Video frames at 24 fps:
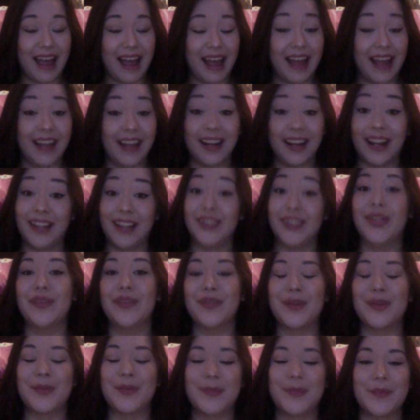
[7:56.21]
and I love
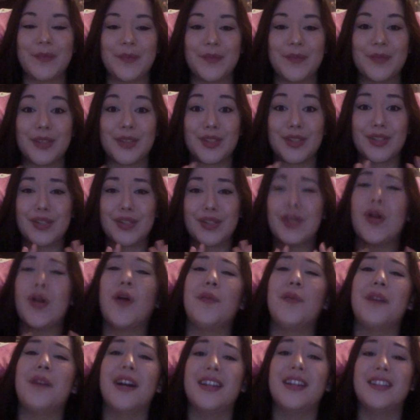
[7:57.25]
them so
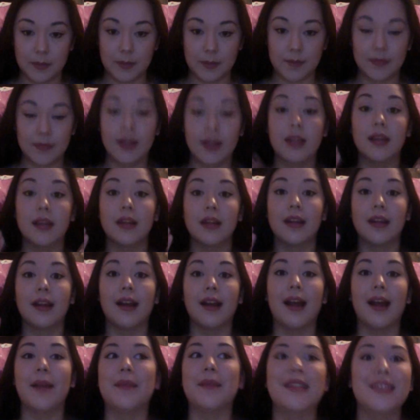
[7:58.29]
much.
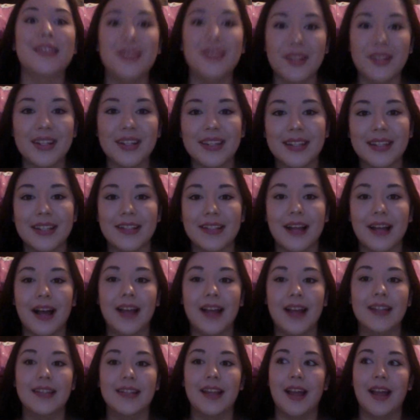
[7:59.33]
I mean, look at these guys.